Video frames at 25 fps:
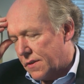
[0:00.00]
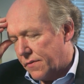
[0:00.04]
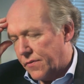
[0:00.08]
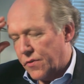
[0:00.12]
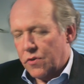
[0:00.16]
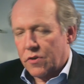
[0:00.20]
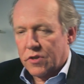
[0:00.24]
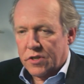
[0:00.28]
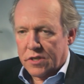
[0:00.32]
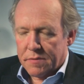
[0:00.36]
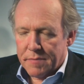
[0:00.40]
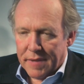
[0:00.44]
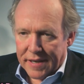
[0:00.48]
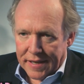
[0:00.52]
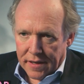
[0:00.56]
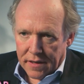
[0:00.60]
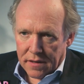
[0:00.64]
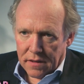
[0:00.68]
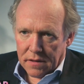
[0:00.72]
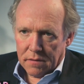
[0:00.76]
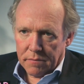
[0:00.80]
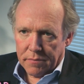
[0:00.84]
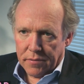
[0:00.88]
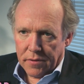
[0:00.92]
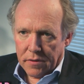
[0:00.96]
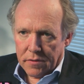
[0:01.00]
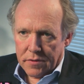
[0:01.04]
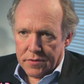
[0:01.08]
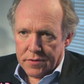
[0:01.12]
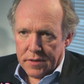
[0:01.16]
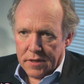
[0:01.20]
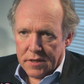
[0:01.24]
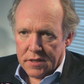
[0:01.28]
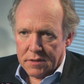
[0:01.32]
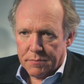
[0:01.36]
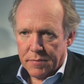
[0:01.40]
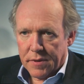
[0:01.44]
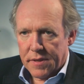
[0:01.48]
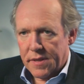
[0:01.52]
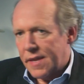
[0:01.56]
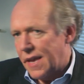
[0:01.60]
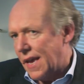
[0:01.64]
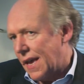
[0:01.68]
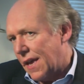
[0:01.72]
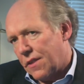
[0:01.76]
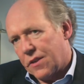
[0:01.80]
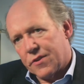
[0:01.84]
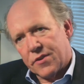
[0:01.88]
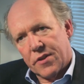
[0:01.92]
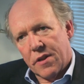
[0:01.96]
Of course, it's a mechanical process, but
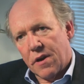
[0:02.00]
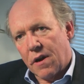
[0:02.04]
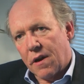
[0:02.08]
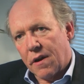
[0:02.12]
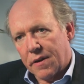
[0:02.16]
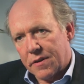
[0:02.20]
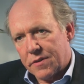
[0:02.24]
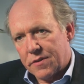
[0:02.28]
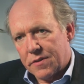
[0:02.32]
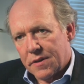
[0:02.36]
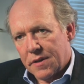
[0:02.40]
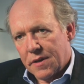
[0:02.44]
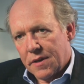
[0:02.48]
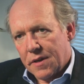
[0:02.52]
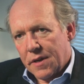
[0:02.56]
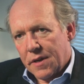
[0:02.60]
there, there's an art.